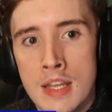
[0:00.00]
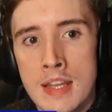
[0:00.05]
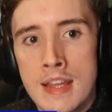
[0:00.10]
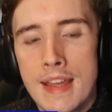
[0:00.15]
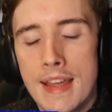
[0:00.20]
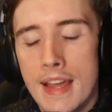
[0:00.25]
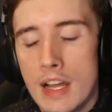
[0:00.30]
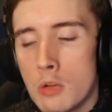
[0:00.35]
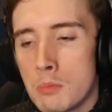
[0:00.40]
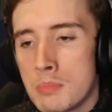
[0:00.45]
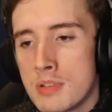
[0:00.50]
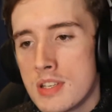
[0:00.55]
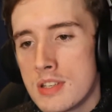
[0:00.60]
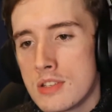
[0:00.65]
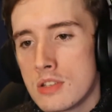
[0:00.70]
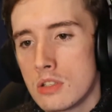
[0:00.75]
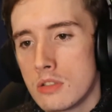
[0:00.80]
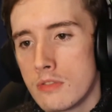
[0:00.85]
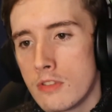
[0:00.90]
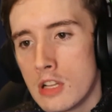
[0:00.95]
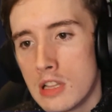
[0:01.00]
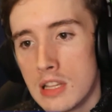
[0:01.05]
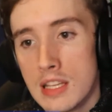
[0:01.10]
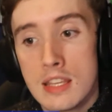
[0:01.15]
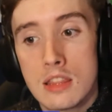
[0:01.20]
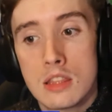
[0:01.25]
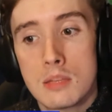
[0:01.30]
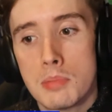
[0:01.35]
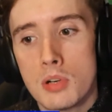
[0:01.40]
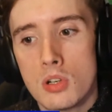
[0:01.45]
It helps to sort of
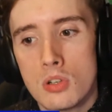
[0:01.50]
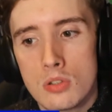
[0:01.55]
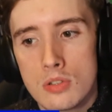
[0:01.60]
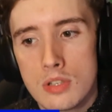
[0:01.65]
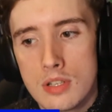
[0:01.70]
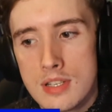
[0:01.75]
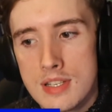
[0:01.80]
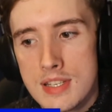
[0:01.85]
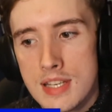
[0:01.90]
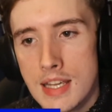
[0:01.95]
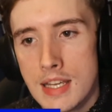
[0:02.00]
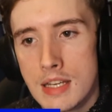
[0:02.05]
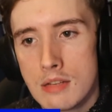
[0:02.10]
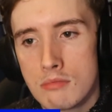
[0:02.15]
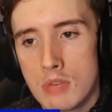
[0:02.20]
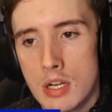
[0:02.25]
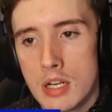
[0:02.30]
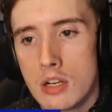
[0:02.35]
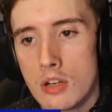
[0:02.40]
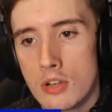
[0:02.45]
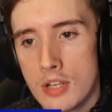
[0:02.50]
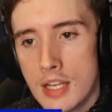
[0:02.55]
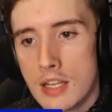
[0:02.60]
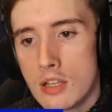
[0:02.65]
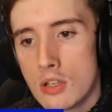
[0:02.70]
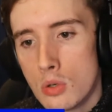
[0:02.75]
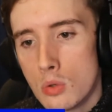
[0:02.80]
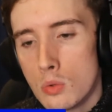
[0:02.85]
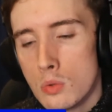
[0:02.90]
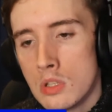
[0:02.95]
clean the board and say, right, okay,
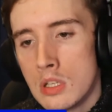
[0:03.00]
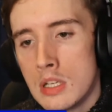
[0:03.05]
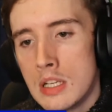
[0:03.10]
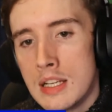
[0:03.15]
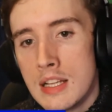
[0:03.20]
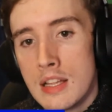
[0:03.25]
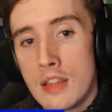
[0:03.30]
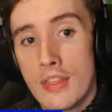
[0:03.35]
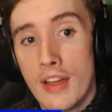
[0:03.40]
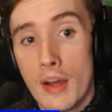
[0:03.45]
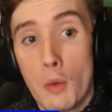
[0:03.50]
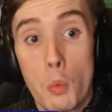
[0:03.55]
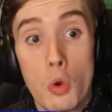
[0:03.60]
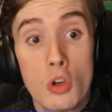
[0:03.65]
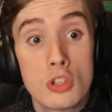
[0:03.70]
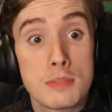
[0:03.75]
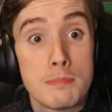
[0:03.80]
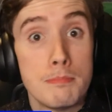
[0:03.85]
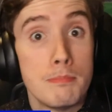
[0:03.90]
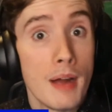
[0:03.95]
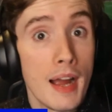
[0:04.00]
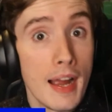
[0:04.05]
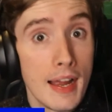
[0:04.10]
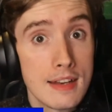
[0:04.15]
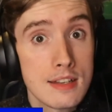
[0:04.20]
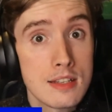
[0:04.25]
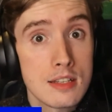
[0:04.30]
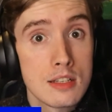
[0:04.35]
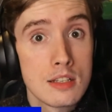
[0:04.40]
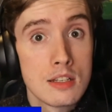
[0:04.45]
cool, that was
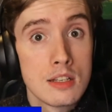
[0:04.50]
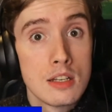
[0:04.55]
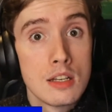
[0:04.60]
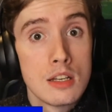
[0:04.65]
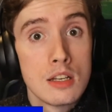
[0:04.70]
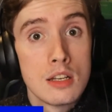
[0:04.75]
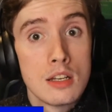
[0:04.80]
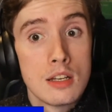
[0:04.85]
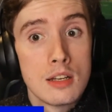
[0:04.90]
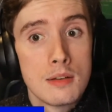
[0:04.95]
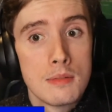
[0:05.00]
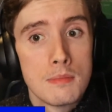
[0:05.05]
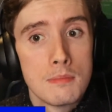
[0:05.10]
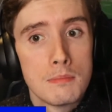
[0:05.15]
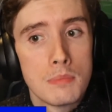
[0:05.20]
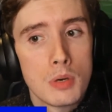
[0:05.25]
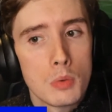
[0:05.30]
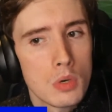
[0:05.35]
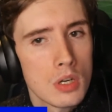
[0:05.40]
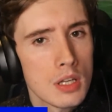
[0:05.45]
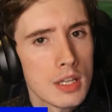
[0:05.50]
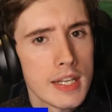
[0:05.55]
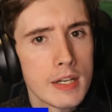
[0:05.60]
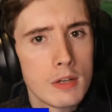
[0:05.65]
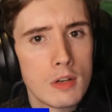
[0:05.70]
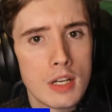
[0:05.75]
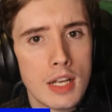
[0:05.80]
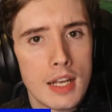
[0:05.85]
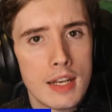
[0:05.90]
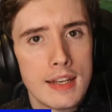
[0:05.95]
bad, but we're clear
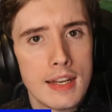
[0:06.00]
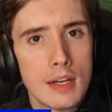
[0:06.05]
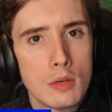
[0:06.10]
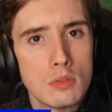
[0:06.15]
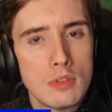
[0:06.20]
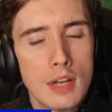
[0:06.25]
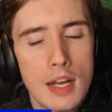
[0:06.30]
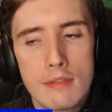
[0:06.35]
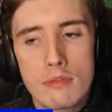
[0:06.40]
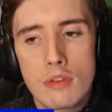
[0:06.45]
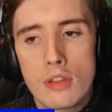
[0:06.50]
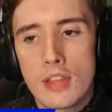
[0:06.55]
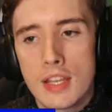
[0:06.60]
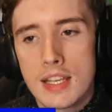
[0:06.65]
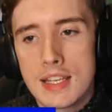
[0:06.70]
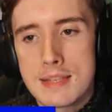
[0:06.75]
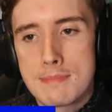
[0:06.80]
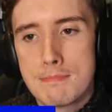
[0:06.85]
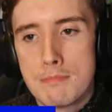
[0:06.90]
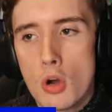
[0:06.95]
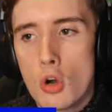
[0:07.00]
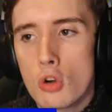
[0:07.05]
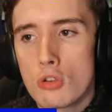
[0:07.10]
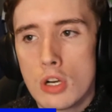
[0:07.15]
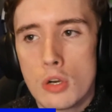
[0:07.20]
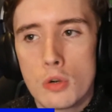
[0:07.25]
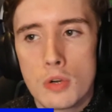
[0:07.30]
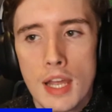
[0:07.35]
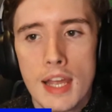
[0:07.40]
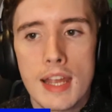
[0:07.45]
again now. Everything is more
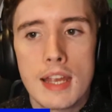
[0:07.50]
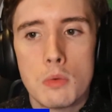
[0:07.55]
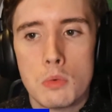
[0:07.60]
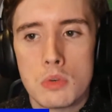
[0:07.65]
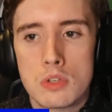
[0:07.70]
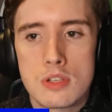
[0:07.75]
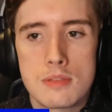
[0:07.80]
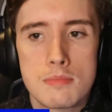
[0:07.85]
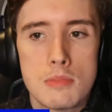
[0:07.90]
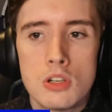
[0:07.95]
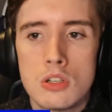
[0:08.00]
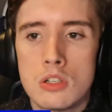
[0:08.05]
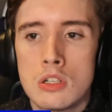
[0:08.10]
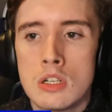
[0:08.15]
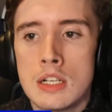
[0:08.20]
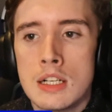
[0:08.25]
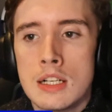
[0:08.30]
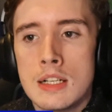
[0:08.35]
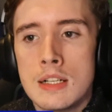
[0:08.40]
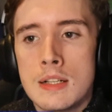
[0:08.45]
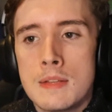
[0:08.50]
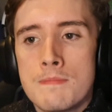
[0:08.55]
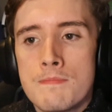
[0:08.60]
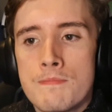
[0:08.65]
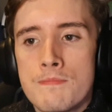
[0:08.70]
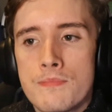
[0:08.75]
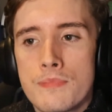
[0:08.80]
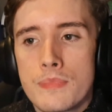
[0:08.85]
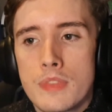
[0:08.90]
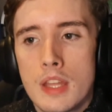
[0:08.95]
okay once more,
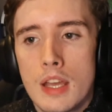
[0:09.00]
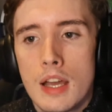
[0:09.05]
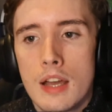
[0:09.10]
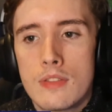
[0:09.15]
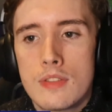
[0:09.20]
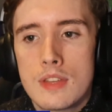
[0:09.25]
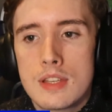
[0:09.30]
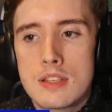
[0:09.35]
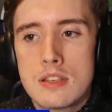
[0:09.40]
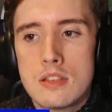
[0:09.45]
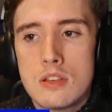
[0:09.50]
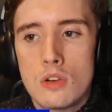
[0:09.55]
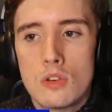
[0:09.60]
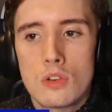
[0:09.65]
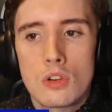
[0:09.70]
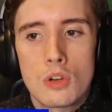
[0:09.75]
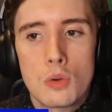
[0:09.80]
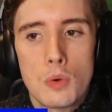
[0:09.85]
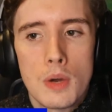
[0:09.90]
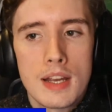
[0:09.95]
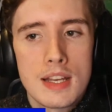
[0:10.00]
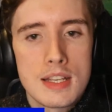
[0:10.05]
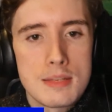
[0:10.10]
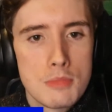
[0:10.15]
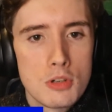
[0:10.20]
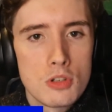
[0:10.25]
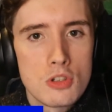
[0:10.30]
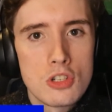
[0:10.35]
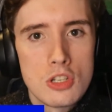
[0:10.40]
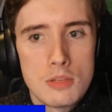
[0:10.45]
and there's not quite as
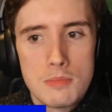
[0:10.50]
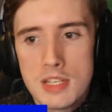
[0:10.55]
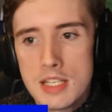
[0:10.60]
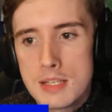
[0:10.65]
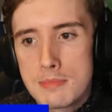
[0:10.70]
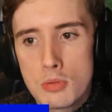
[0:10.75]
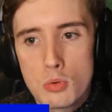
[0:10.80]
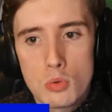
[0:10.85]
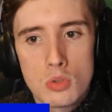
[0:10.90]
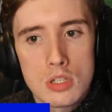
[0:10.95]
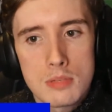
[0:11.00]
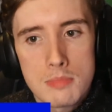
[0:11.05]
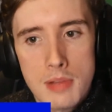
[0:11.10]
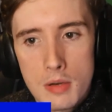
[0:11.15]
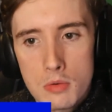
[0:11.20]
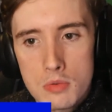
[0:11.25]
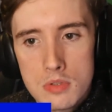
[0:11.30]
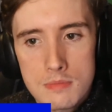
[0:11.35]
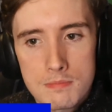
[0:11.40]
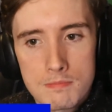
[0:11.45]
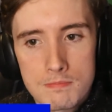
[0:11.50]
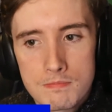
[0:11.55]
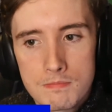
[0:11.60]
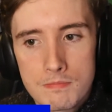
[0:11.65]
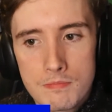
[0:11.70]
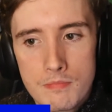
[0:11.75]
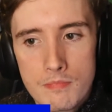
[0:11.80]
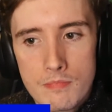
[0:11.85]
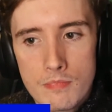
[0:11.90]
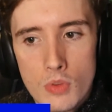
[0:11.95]
much to be spooked about.
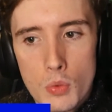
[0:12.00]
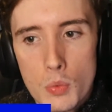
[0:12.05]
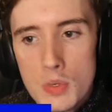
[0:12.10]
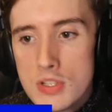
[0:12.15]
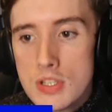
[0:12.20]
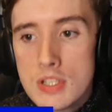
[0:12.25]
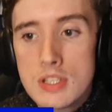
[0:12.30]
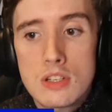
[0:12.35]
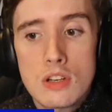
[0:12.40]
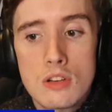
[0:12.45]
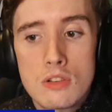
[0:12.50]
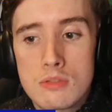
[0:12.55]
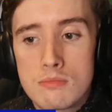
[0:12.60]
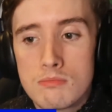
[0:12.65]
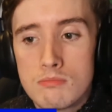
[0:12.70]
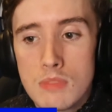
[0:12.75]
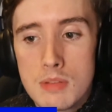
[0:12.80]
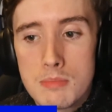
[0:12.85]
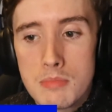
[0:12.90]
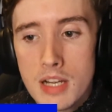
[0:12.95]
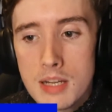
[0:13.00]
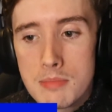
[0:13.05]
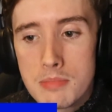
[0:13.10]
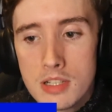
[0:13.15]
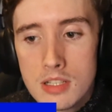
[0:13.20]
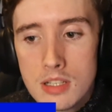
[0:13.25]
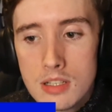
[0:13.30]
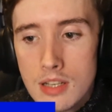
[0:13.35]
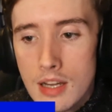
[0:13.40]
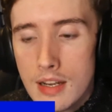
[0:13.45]
Which is good, in my
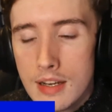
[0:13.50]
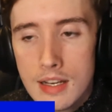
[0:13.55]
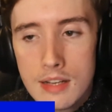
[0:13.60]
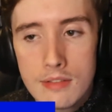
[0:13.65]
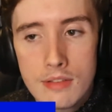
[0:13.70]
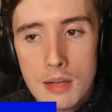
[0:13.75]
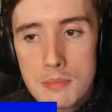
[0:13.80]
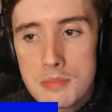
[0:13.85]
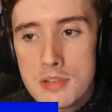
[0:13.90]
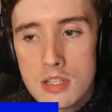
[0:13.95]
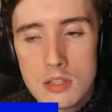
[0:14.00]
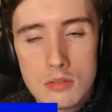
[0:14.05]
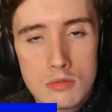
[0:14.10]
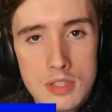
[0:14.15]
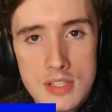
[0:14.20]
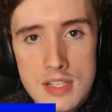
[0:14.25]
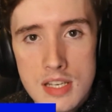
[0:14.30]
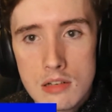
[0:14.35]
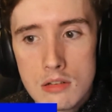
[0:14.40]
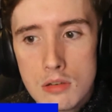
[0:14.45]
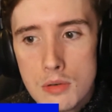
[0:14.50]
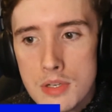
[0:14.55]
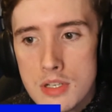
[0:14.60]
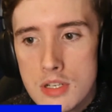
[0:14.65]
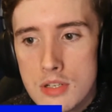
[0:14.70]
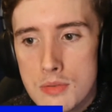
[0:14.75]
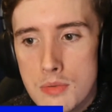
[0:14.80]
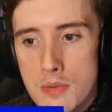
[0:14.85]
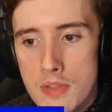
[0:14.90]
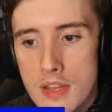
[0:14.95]
opinion. I have absolutely zero
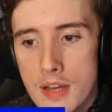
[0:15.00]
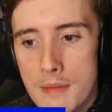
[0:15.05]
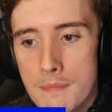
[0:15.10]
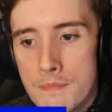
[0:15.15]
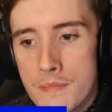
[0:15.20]
issues with that.